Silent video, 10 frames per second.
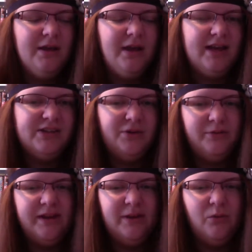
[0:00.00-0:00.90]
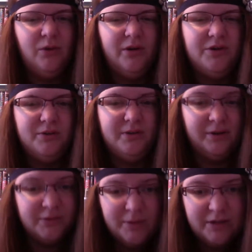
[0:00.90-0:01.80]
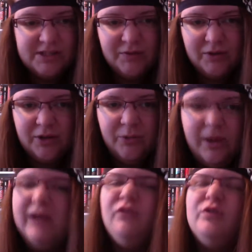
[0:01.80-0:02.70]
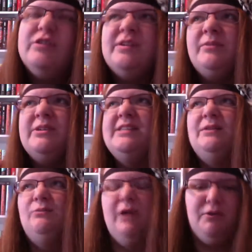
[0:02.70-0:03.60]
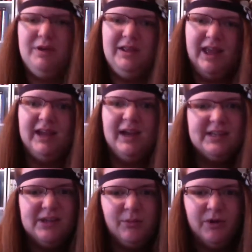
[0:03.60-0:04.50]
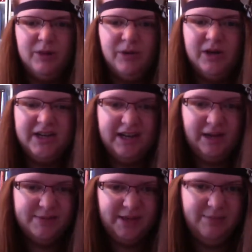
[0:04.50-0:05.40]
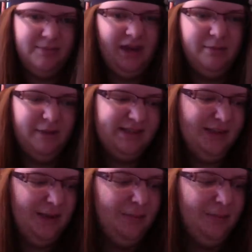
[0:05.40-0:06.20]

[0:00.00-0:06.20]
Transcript: started reading more new adult books for a little while. For some reason, when I read like a contemporary book, it helps get me out of my slump.